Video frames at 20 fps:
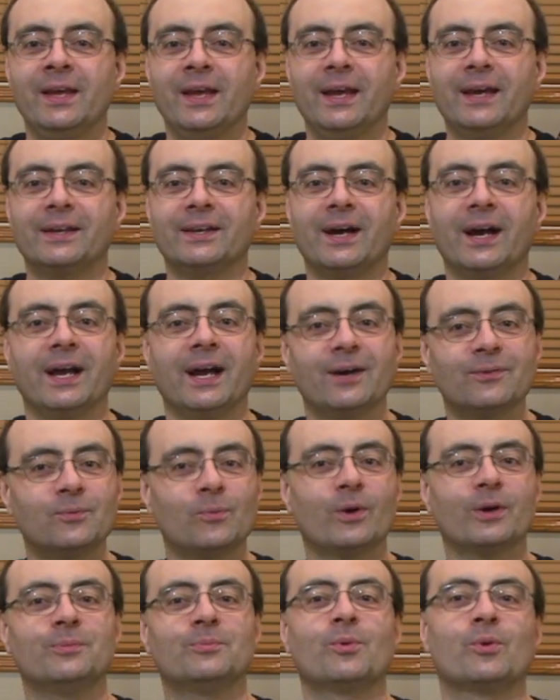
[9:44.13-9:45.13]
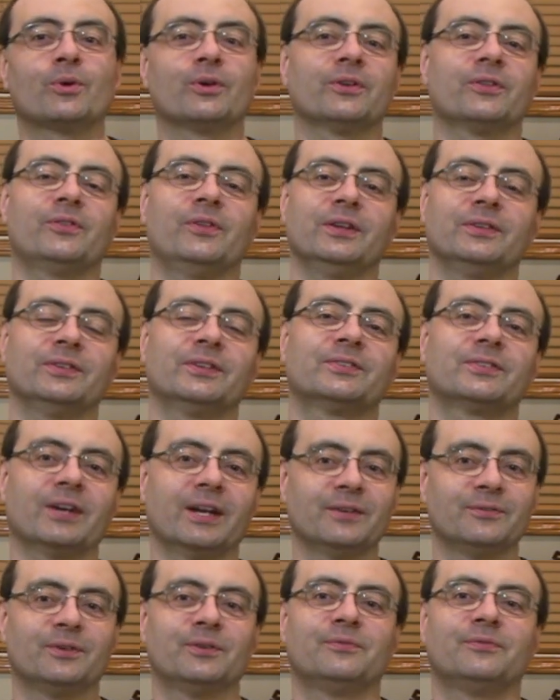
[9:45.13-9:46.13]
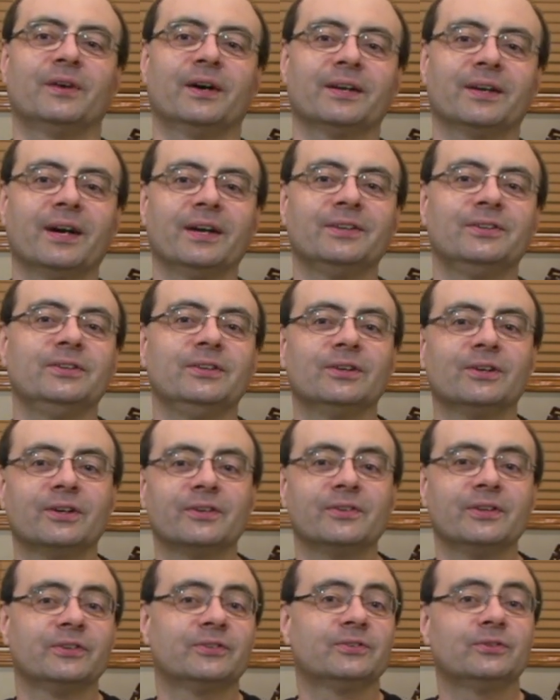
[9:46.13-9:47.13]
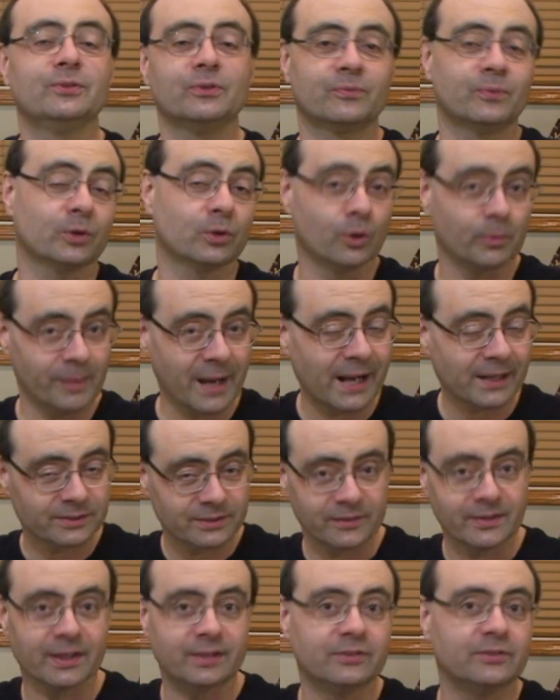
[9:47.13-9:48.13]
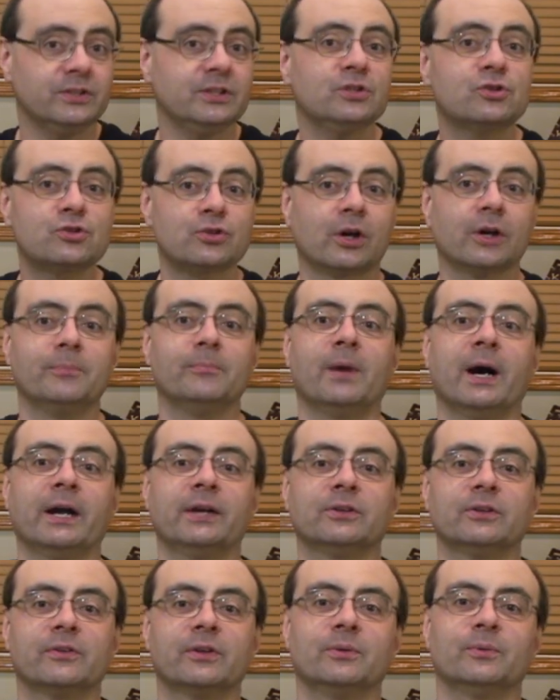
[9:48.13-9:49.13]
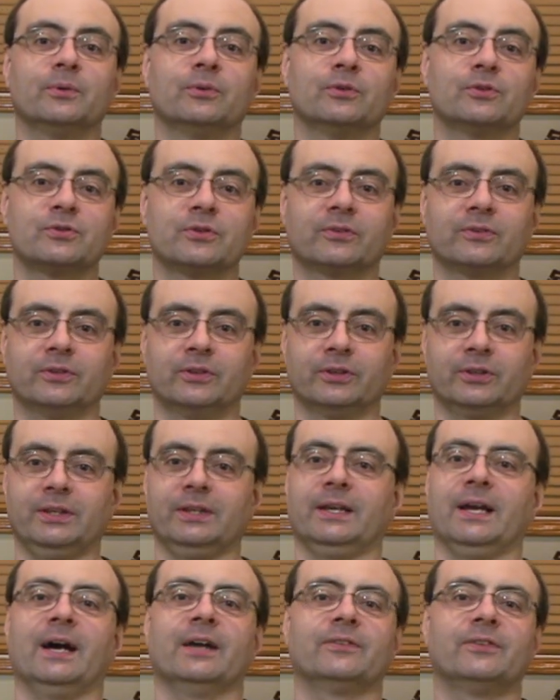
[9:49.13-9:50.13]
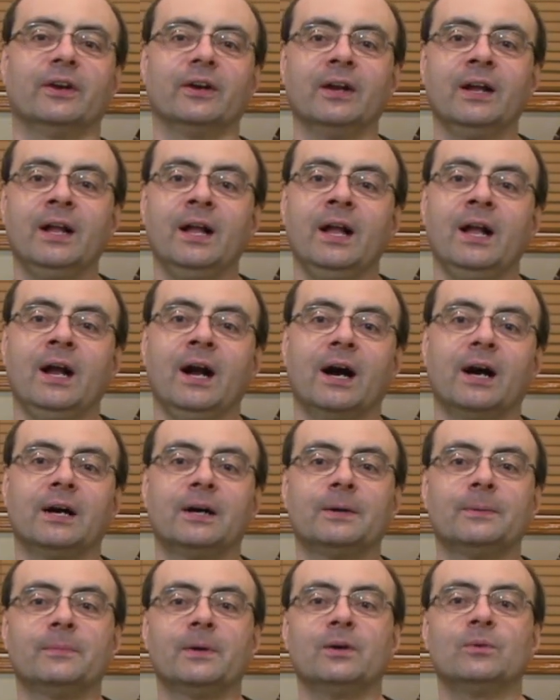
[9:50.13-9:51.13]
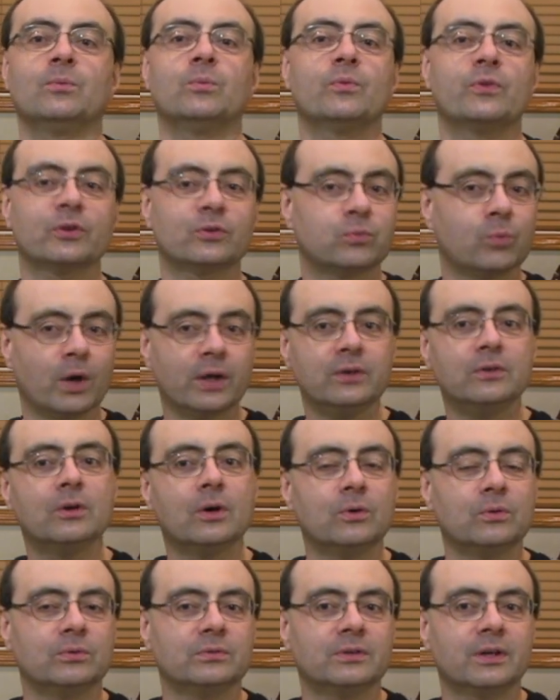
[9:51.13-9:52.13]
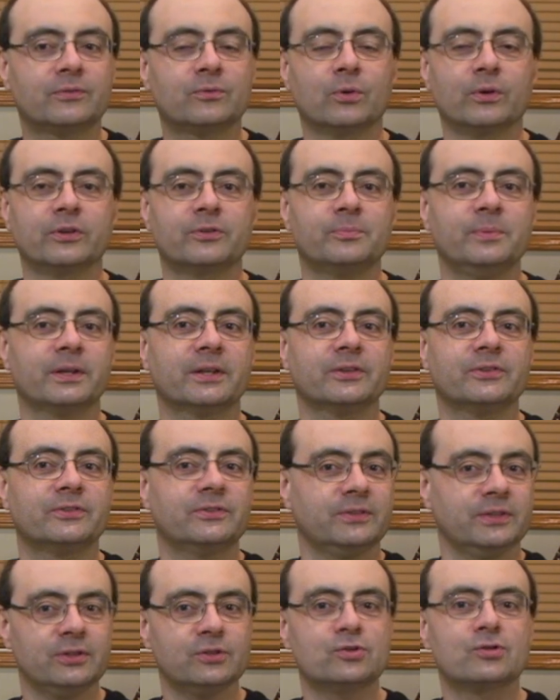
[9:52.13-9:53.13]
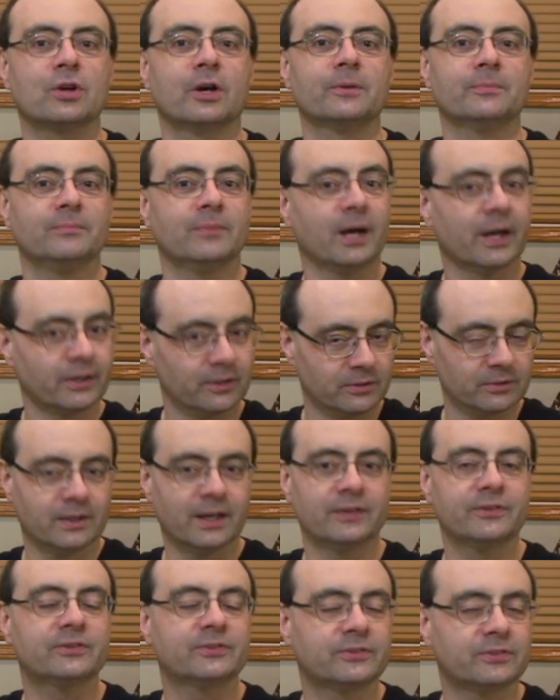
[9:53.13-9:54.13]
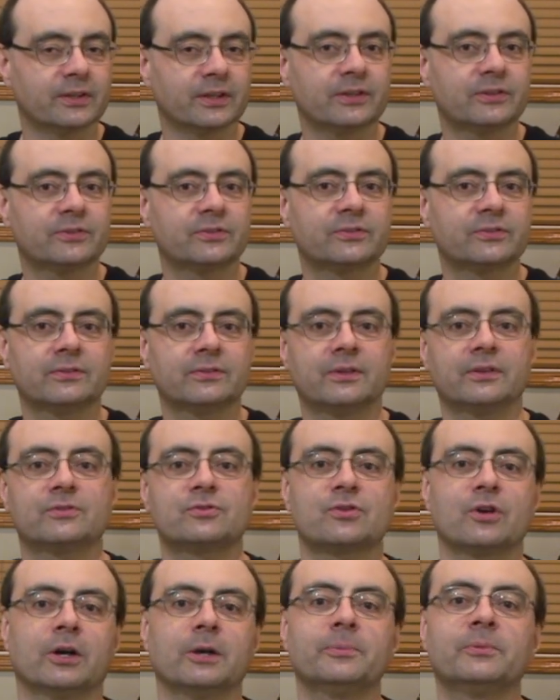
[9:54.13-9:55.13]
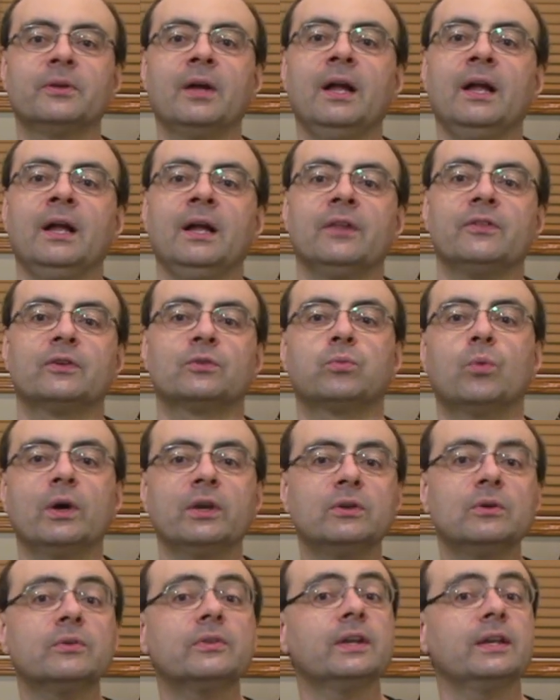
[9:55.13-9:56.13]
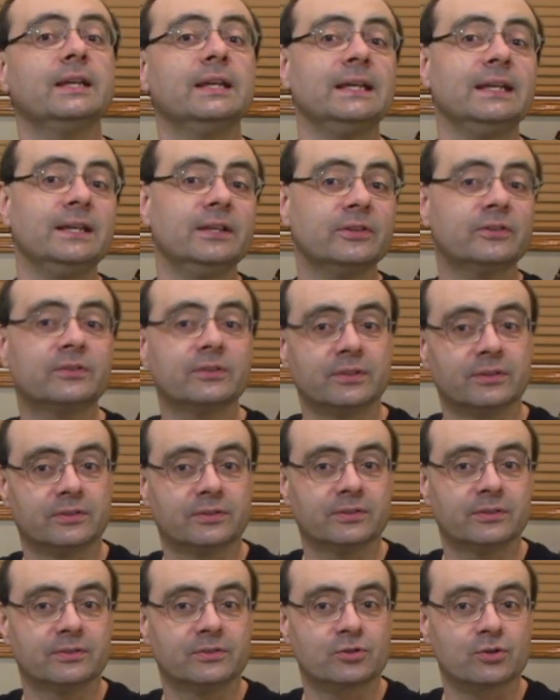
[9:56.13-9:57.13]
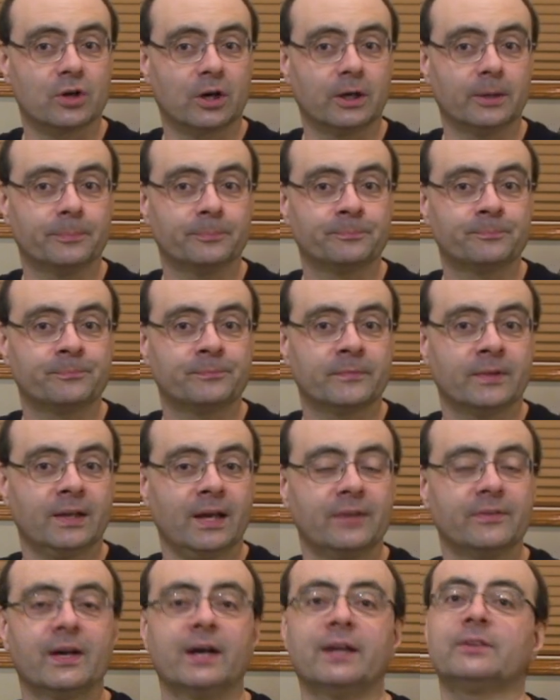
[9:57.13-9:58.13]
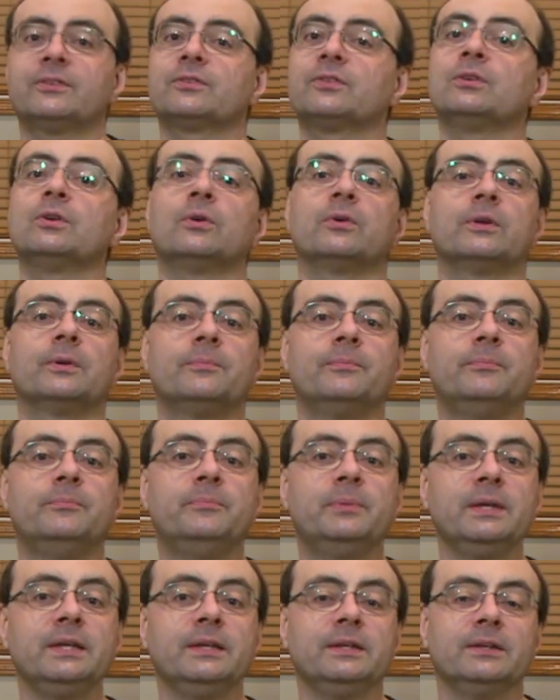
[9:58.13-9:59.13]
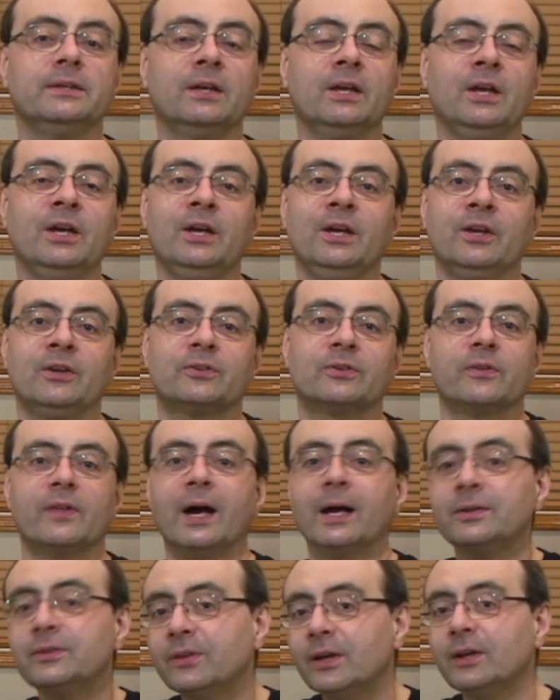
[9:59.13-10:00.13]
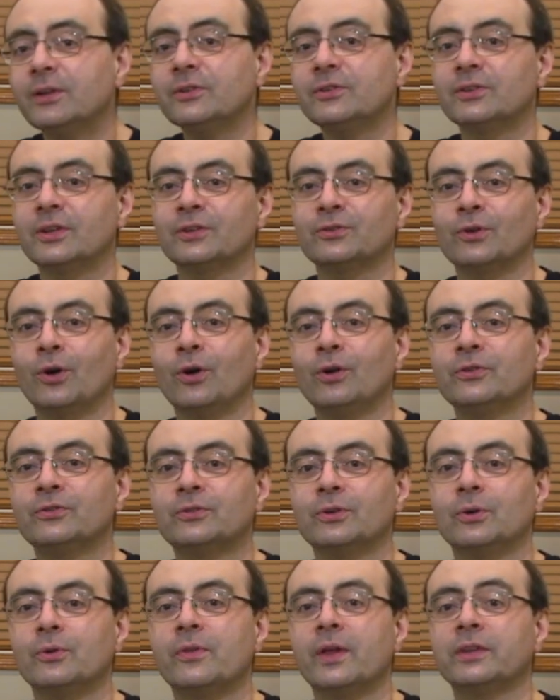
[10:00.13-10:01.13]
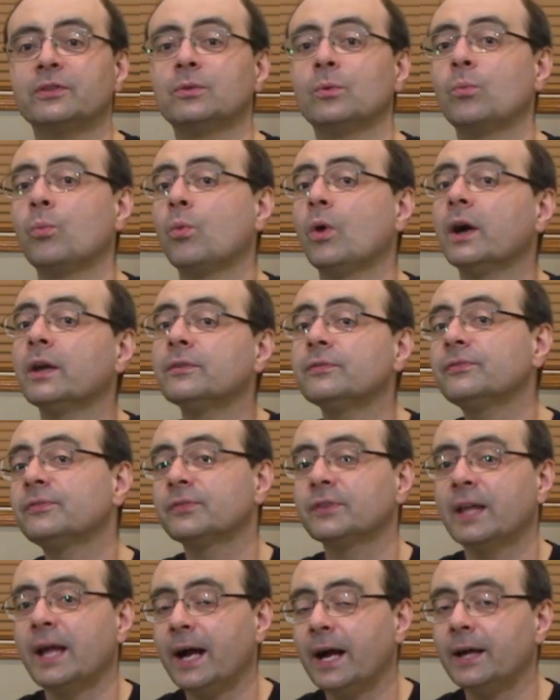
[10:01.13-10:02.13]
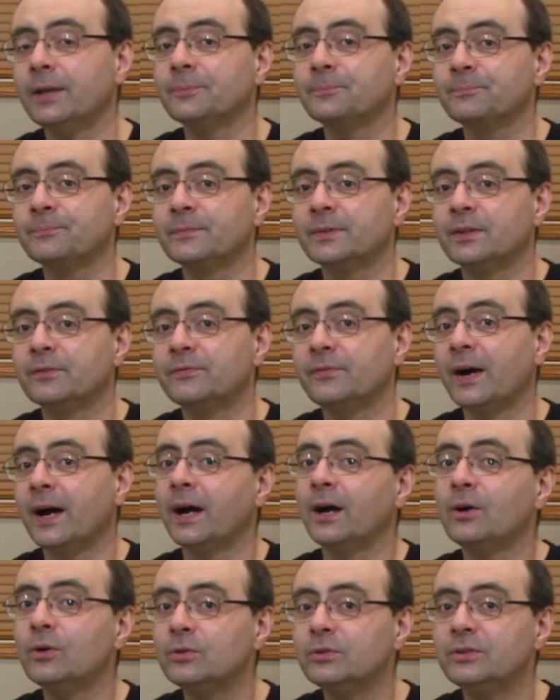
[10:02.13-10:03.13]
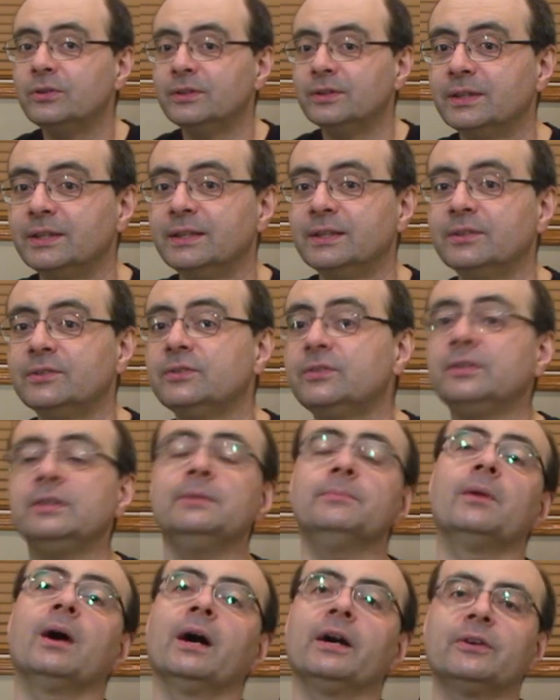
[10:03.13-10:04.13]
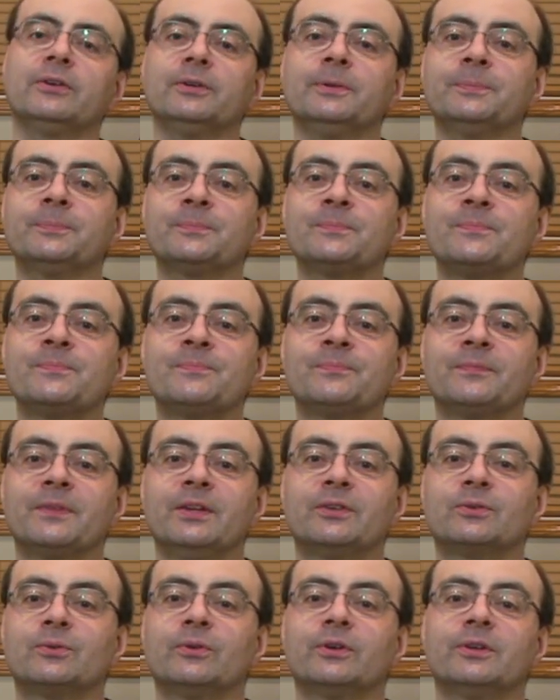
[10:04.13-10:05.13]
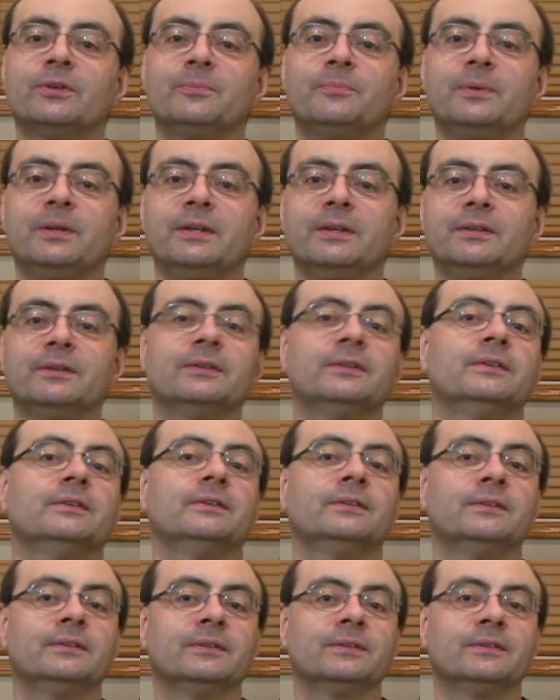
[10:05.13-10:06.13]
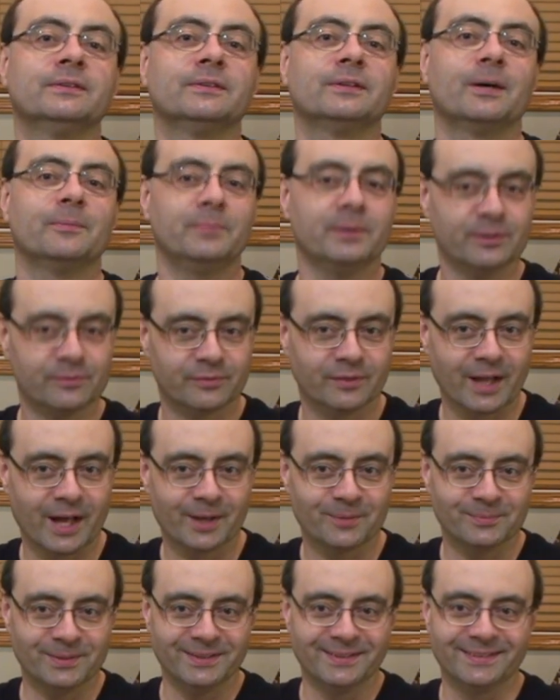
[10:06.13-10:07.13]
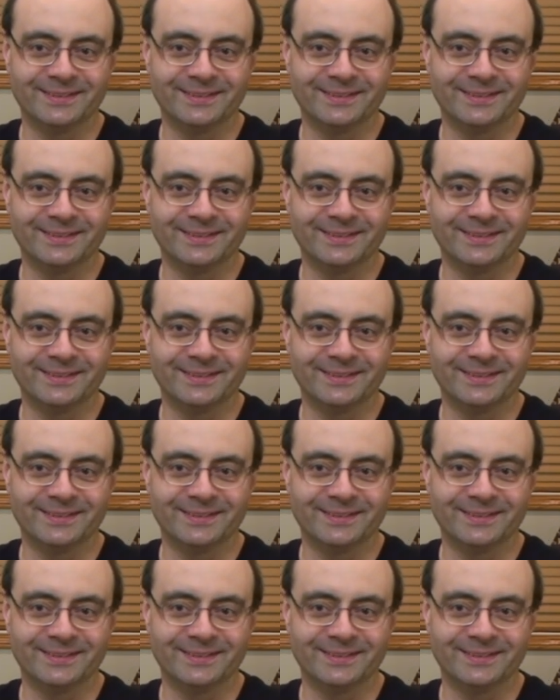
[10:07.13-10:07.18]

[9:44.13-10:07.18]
And I have one more thing that's kind of a fun idea on this too. If we go back to that D sharp minor that we were just looking at there, there's one note, of course, because D sharp minor has 6 sharps. There's one note that isn't sharp. and that's the note of B. So that tells us also that the one flat found in D minor is going to be a B flat.